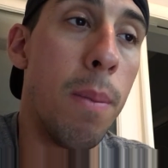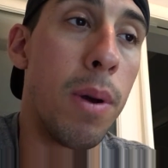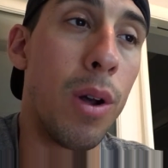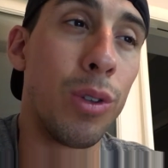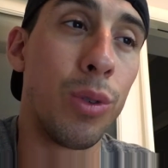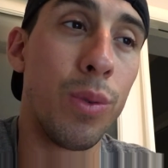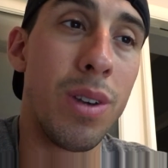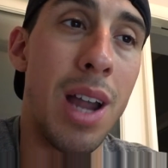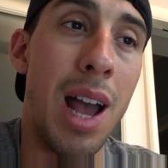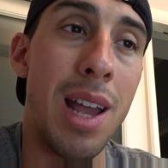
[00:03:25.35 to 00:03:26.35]
but also
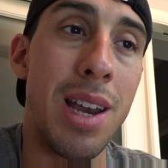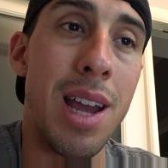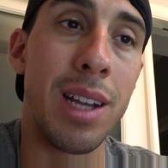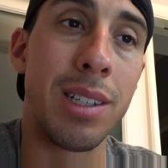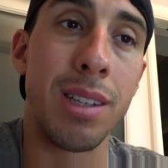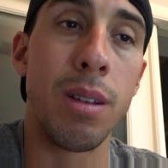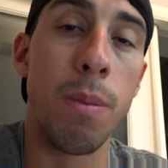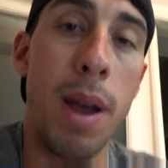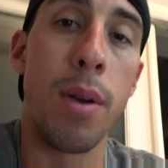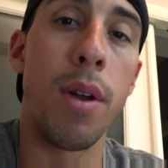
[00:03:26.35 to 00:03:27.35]
not an excess
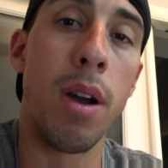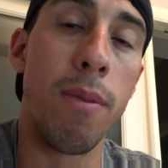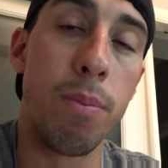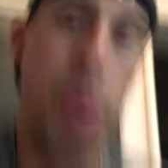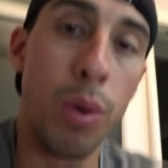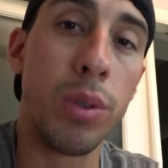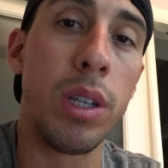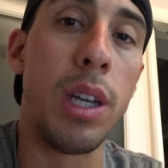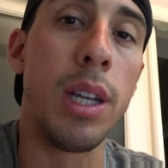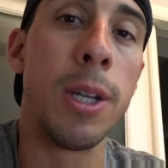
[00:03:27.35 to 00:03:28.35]
amount of
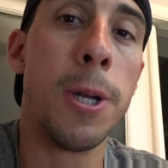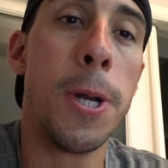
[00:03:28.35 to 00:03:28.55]
protein